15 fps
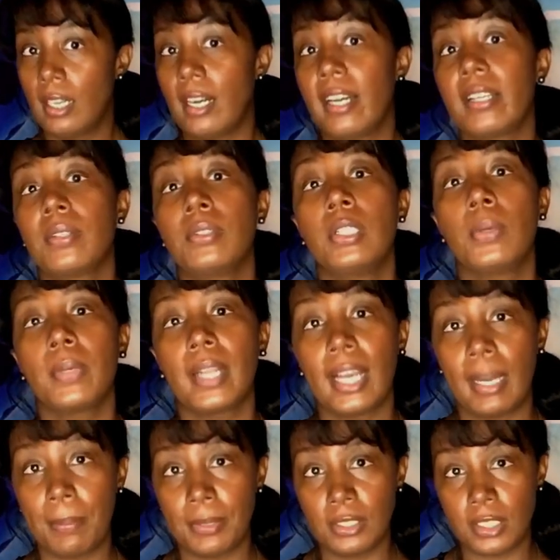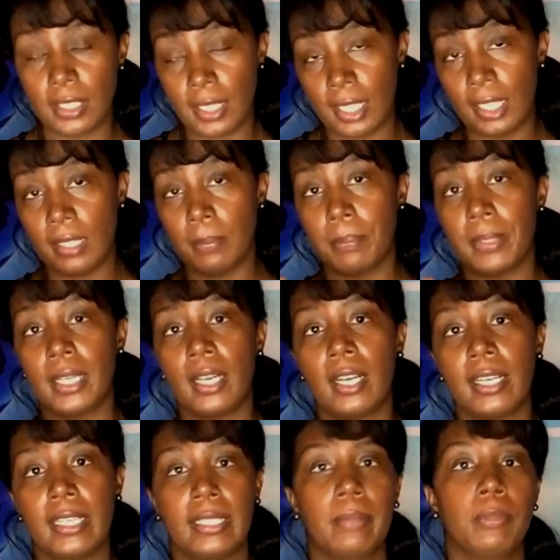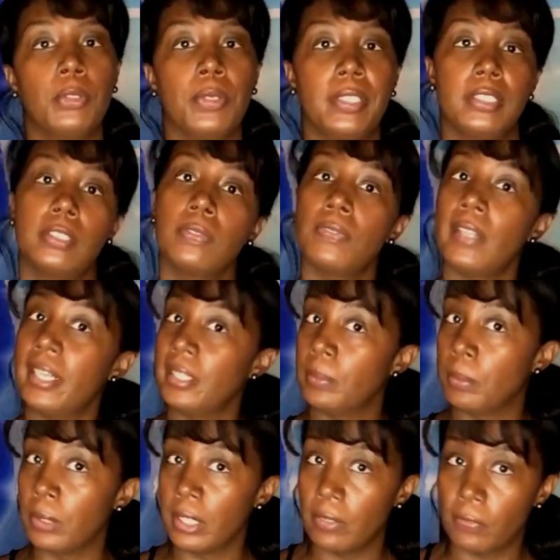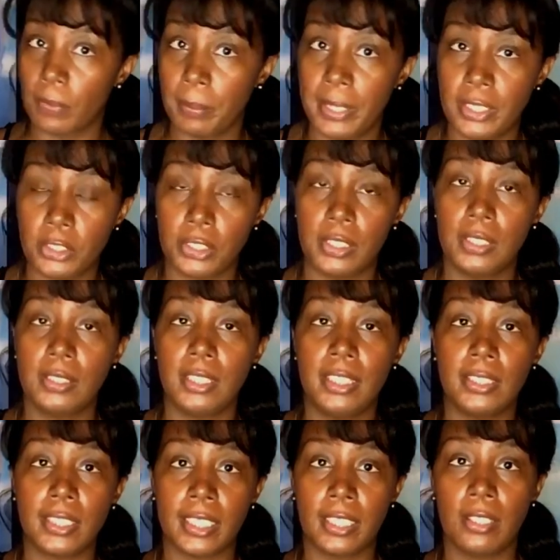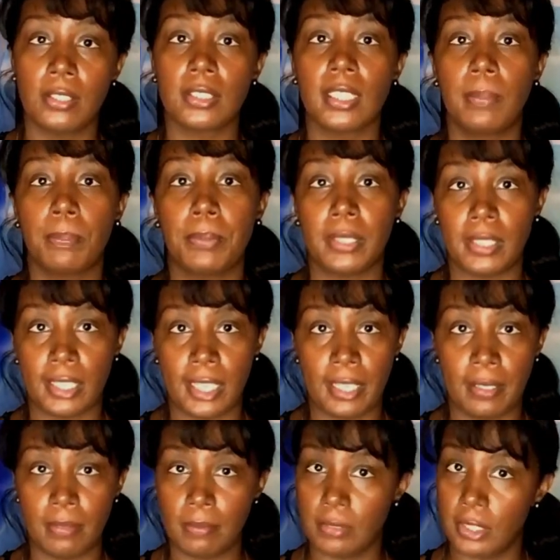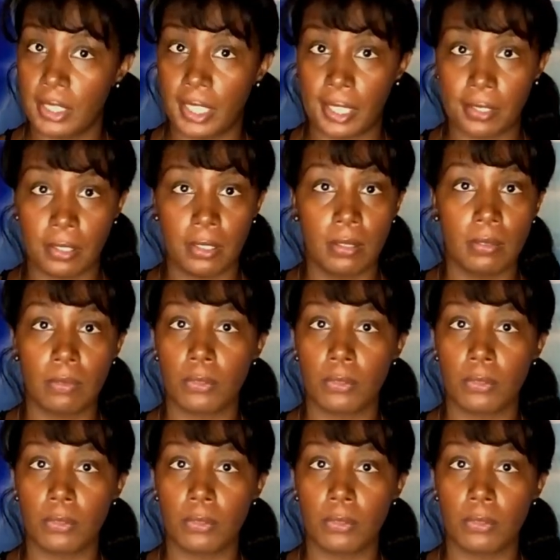I don't know what happened to that, but I am going to find more information and details and put that together